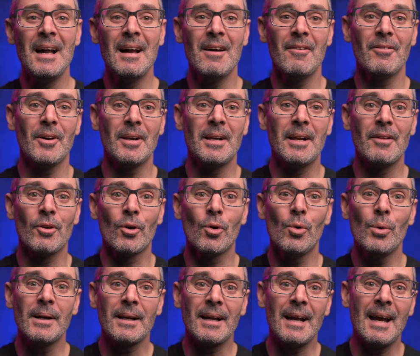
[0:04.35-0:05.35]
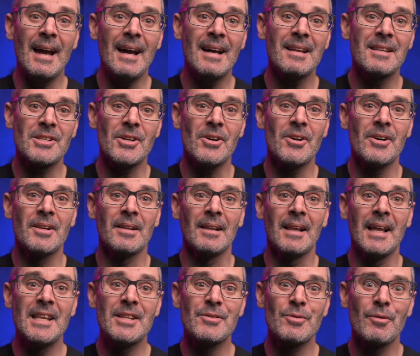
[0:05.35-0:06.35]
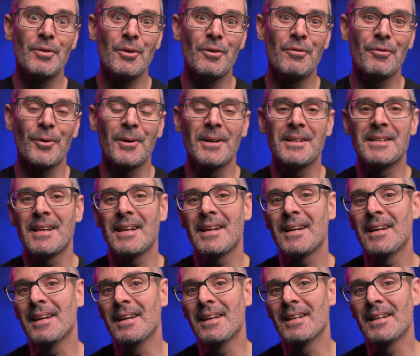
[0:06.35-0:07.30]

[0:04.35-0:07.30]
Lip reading: I've got another quick hands-on lens review for you today.